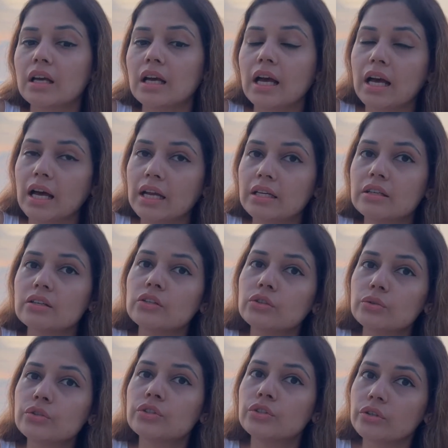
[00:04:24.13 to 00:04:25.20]
and
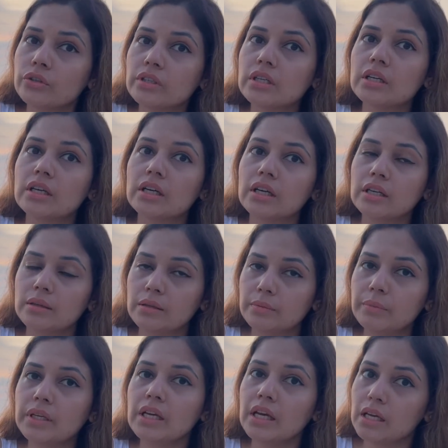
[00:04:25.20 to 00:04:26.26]
you should
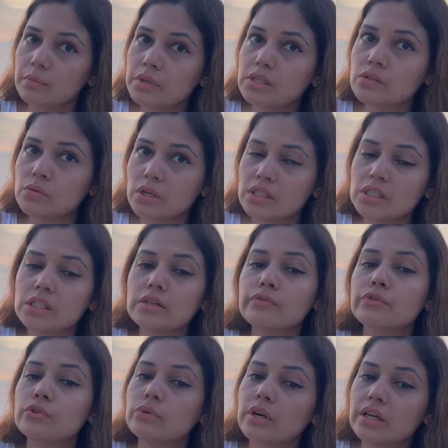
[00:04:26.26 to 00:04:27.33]
be able to achieve
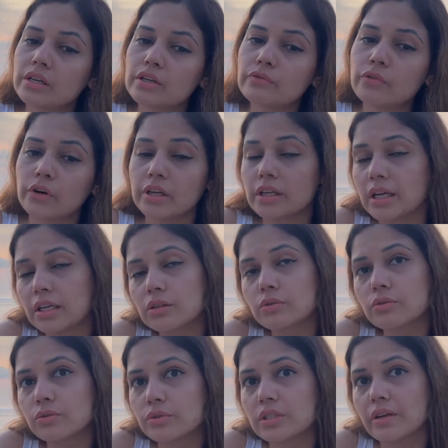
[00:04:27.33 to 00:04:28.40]
249 to
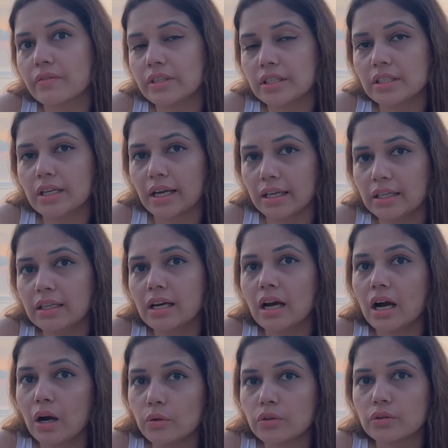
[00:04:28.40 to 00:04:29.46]
279
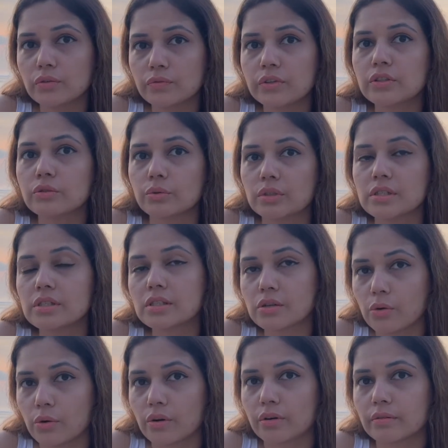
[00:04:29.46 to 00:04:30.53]
out of the total
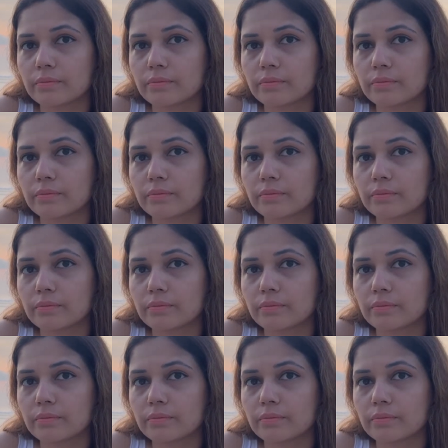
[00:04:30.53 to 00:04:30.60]
score.